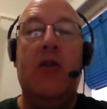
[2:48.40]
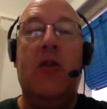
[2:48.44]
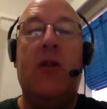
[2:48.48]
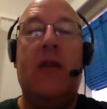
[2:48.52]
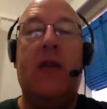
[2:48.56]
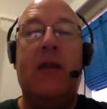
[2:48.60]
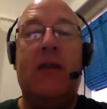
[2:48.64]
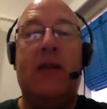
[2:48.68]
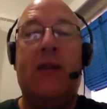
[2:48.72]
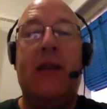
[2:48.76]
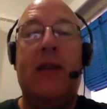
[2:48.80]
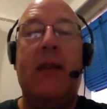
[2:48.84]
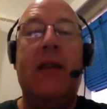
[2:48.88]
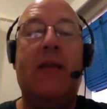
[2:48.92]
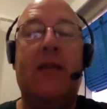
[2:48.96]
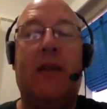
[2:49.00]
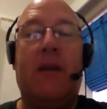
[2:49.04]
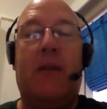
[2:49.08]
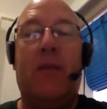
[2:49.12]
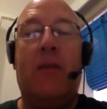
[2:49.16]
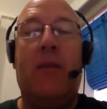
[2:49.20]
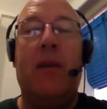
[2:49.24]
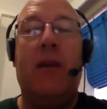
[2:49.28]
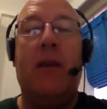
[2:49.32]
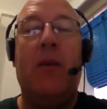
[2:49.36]
you can say
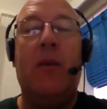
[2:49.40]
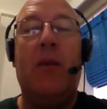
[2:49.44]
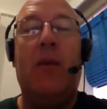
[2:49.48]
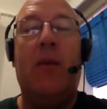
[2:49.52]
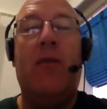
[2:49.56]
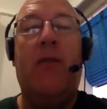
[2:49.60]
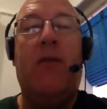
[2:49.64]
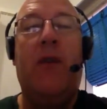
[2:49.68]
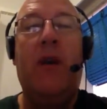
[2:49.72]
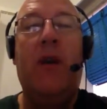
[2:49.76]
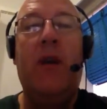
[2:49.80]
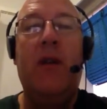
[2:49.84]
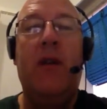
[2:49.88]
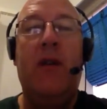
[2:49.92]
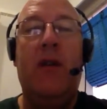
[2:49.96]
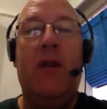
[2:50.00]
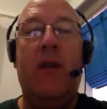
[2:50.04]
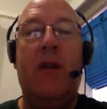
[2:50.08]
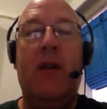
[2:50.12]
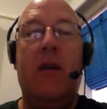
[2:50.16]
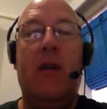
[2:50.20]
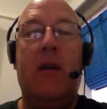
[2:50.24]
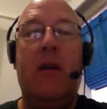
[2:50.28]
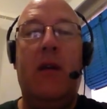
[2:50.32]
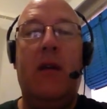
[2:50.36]
something with fun.
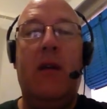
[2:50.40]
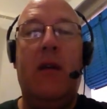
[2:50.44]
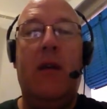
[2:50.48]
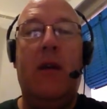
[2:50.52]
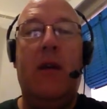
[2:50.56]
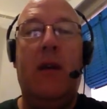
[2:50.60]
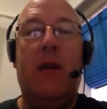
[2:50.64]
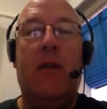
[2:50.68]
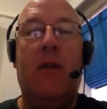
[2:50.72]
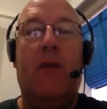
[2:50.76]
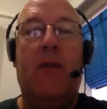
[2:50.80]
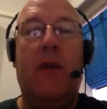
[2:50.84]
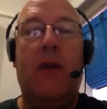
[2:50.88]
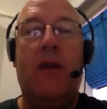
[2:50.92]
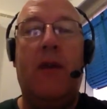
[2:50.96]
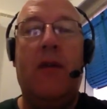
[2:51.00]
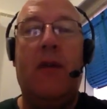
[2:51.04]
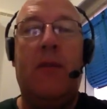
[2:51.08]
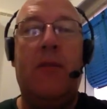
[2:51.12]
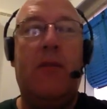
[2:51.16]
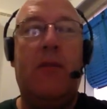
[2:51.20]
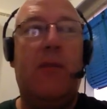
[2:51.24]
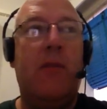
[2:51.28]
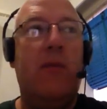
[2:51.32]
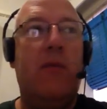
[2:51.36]
For
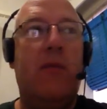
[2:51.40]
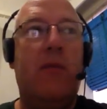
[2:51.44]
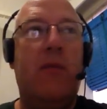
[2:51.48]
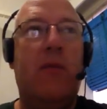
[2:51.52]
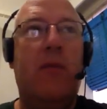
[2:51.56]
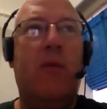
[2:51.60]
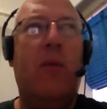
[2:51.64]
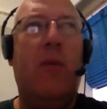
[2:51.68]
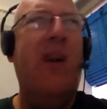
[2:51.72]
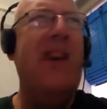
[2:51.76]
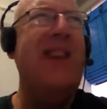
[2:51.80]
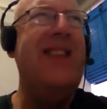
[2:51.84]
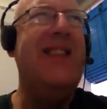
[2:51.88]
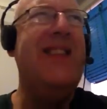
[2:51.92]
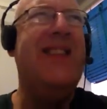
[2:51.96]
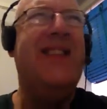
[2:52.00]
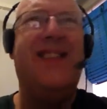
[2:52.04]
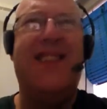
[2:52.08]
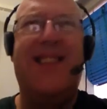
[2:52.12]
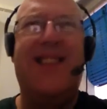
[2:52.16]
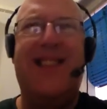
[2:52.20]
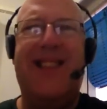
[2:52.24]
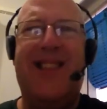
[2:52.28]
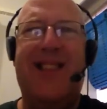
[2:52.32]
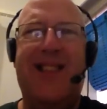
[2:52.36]
example,
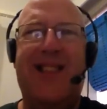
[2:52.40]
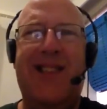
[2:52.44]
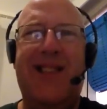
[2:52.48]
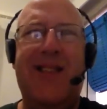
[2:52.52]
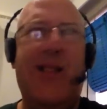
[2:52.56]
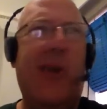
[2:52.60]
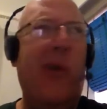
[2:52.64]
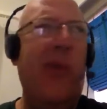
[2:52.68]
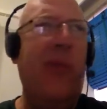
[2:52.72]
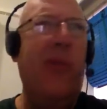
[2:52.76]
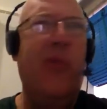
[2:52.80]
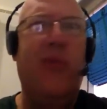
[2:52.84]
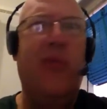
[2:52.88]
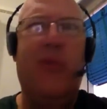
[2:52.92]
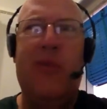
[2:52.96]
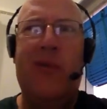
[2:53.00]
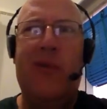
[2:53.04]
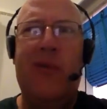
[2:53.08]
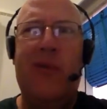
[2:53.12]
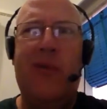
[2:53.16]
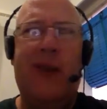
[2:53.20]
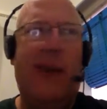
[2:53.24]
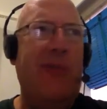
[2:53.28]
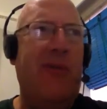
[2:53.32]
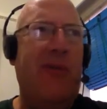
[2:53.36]
what? No,
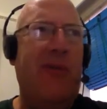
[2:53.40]
I'm